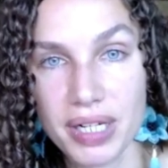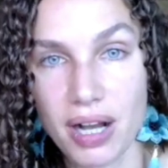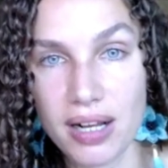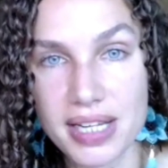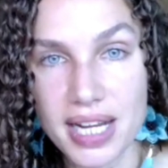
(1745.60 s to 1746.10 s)
in
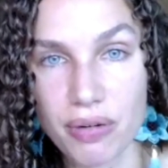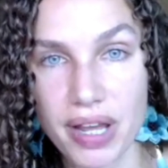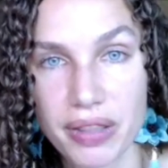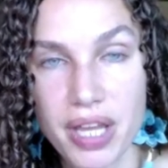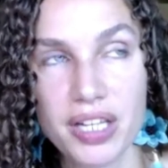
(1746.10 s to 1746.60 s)
contact
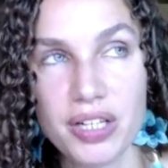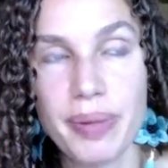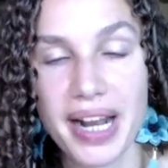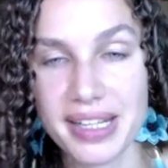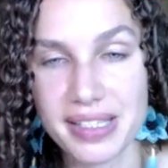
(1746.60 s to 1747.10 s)
with, your
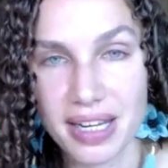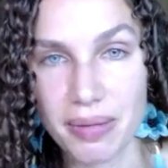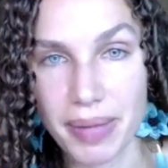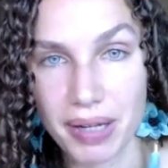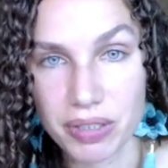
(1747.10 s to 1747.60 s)
body is going to
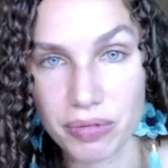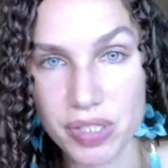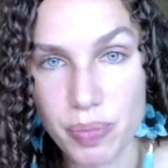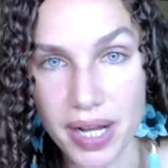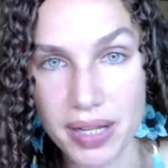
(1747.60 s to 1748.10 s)
mount a
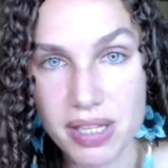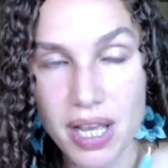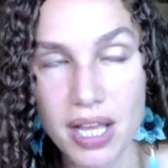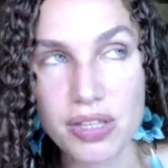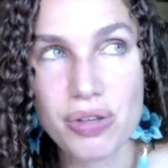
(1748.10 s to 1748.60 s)
response.
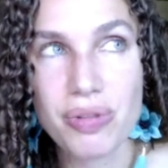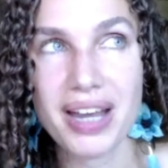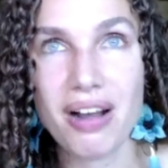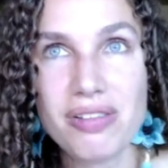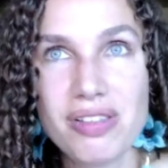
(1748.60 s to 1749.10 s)
So
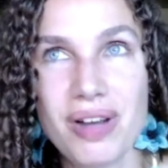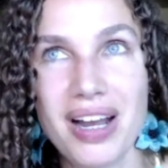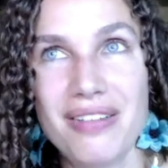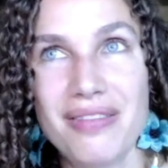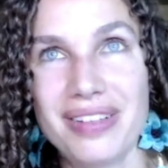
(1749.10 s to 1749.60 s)
that also
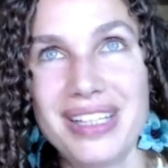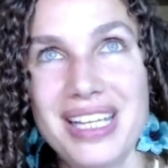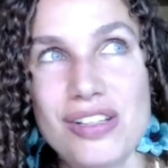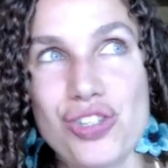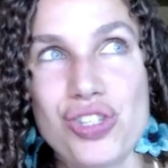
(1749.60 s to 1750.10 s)
kind of
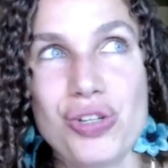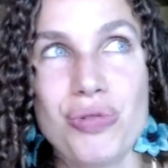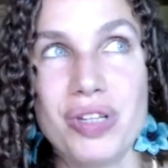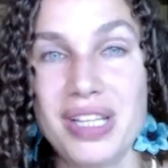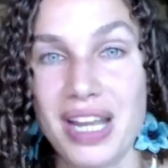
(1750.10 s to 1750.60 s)
leads to
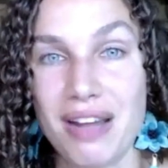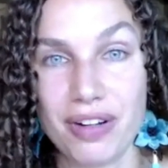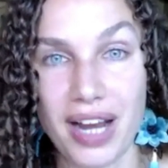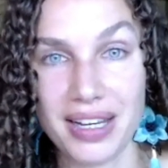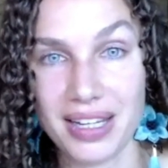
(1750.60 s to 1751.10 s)
the
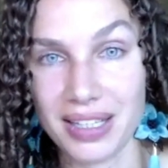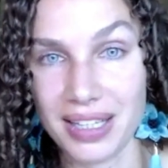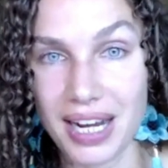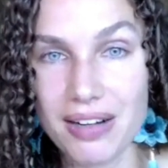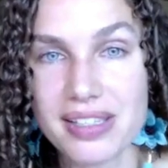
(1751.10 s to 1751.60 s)
never ending
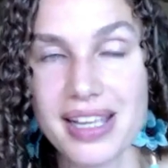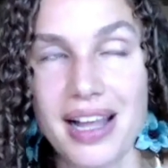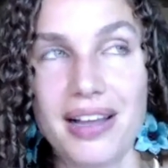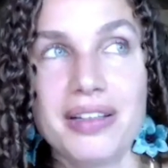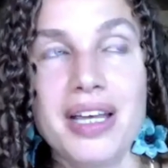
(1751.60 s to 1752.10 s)

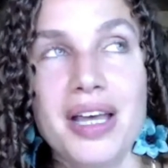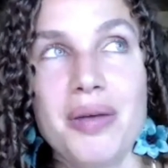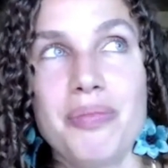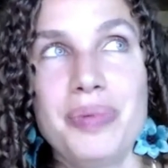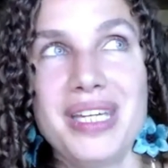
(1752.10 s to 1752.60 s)
carousel
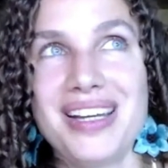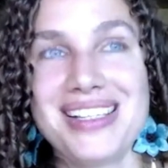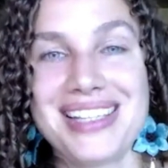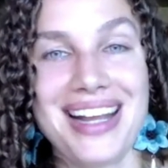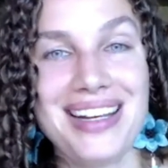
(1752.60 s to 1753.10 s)

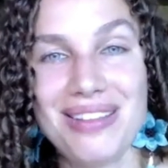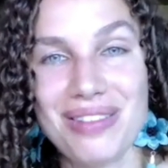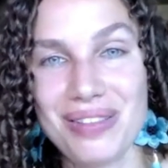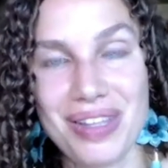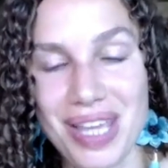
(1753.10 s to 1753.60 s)
because
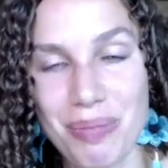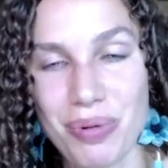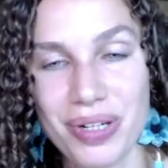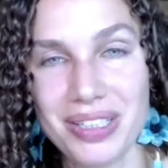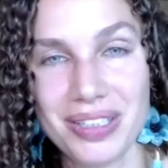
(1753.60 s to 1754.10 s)
anything that they
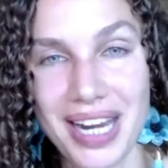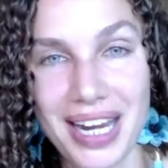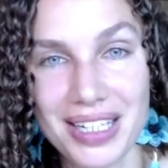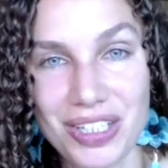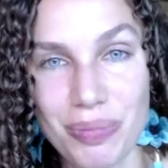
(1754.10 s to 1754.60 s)
put in your
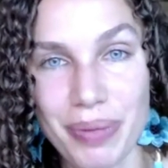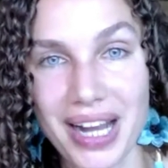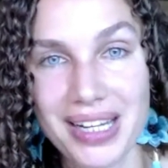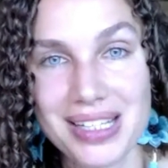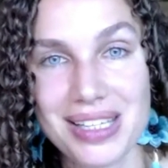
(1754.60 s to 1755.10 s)
hand, your
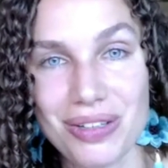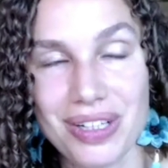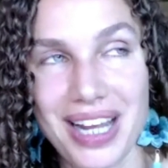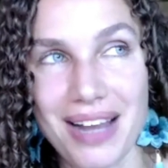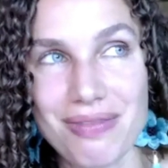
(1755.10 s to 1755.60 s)
body is either
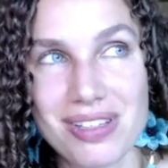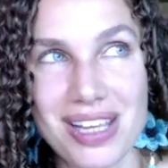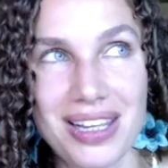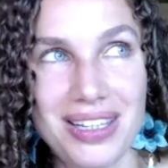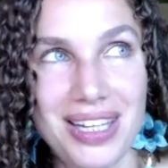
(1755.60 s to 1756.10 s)
going to have to
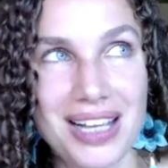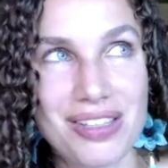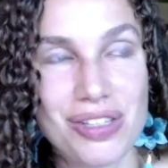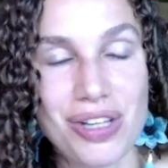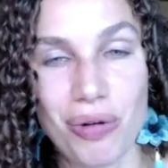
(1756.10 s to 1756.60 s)
say
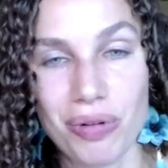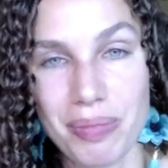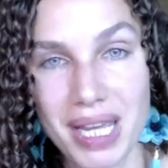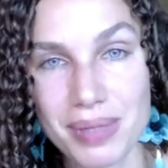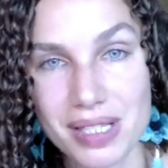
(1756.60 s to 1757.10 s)
yes, no, or
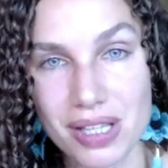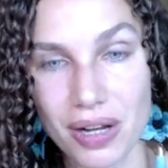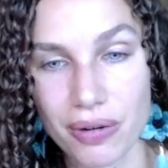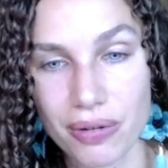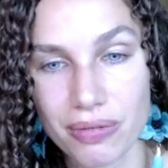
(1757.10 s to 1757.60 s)
maybe
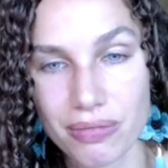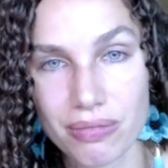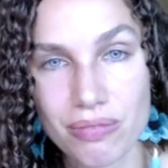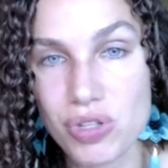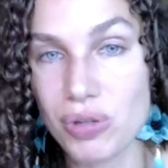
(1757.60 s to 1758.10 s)
so. So